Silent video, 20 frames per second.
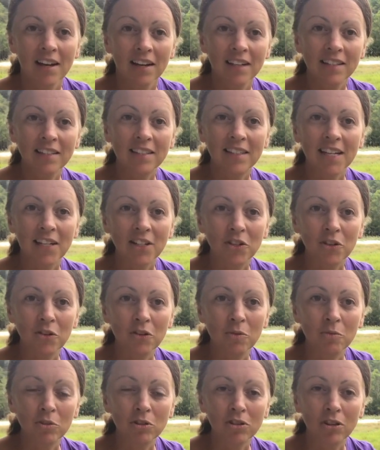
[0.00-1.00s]
Let's stay
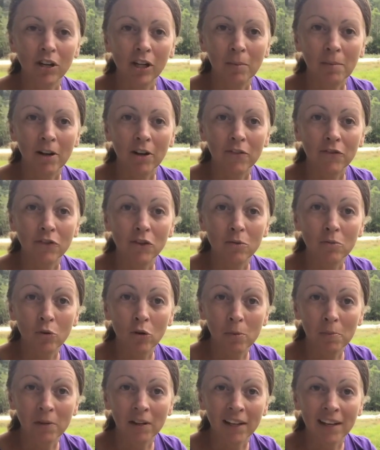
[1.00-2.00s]
tuned, and we'll talk about a few
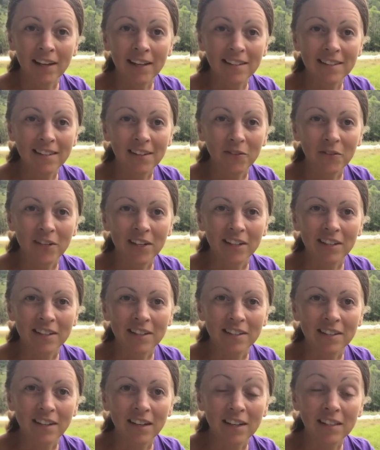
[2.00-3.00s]
more plants that we can
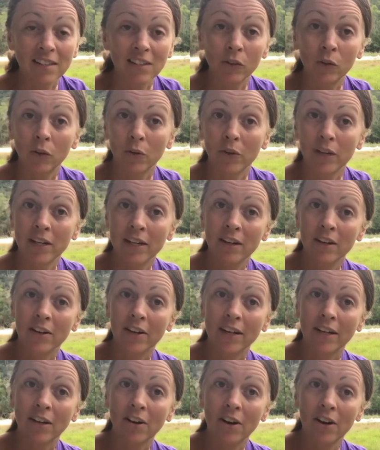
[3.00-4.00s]
discuss that grow here
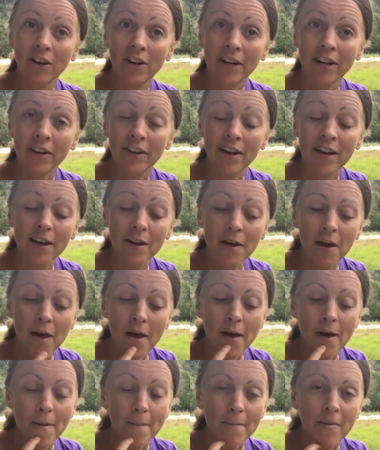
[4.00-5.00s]
in our area,
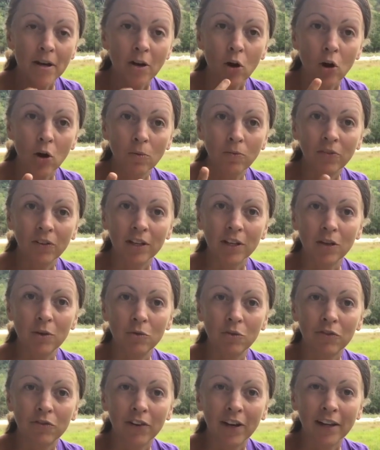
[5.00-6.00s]
and hopefully you
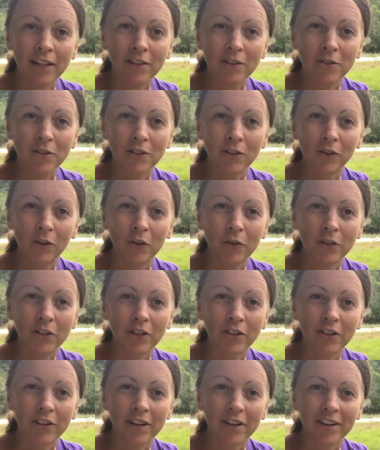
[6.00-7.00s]
will find those that grow in
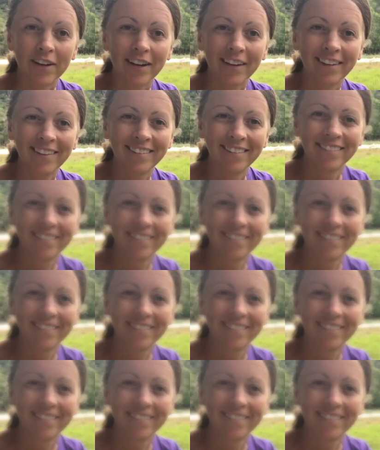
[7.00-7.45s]
your area.